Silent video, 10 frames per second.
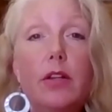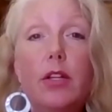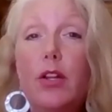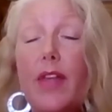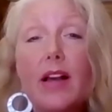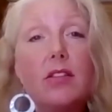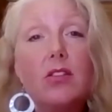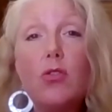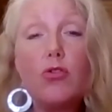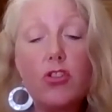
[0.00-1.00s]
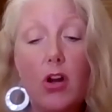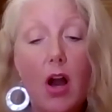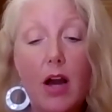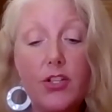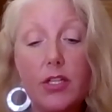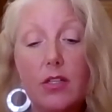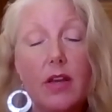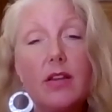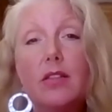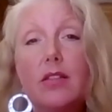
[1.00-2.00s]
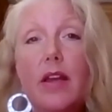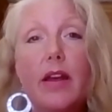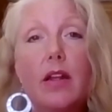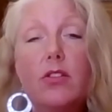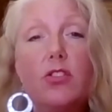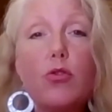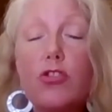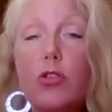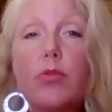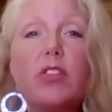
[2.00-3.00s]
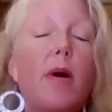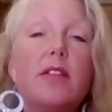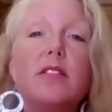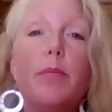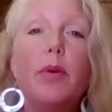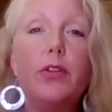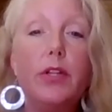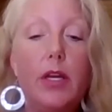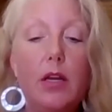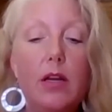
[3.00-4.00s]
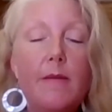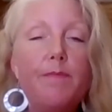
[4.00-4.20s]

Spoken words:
That's social consciousness and social responsibility.